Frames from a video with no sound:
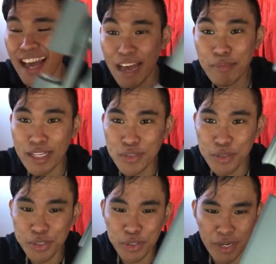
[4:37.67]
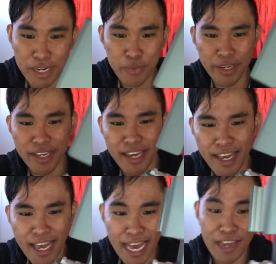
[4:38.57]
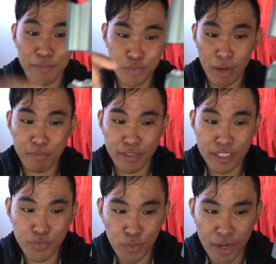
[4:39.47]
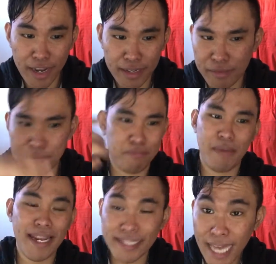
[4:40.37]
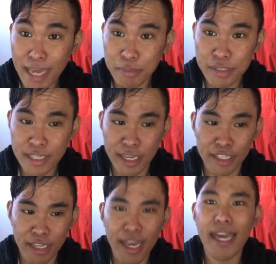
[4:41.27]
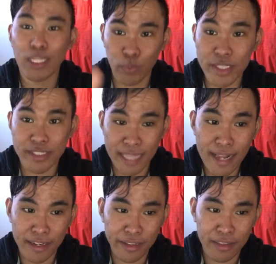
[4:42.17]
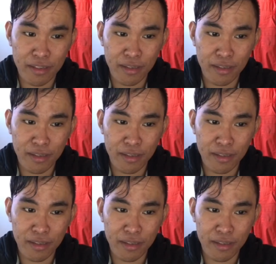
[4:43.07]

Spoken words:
I'm not so sure. Anyway, I have dropped this for like many times and it withstand it.